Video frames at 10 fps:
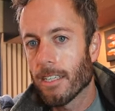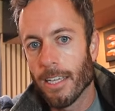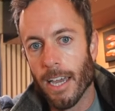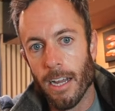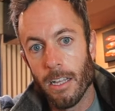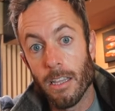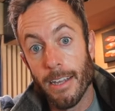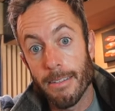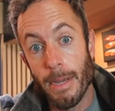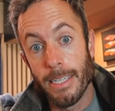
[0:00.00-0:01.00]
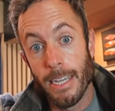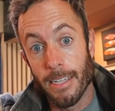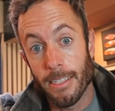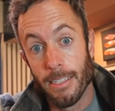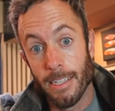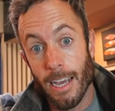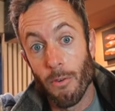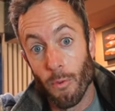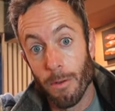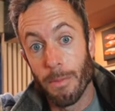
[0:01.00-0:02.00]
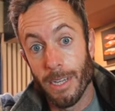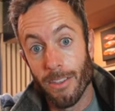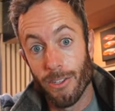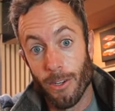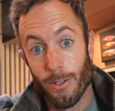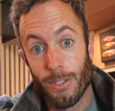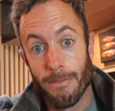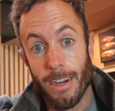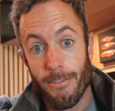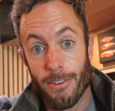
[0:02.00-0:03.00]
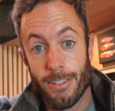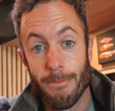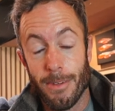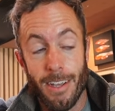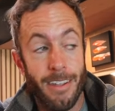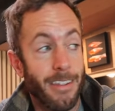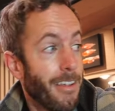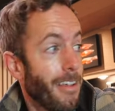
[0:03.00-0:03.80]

yeah, that's my destiny. I will be on the show Survivor someday.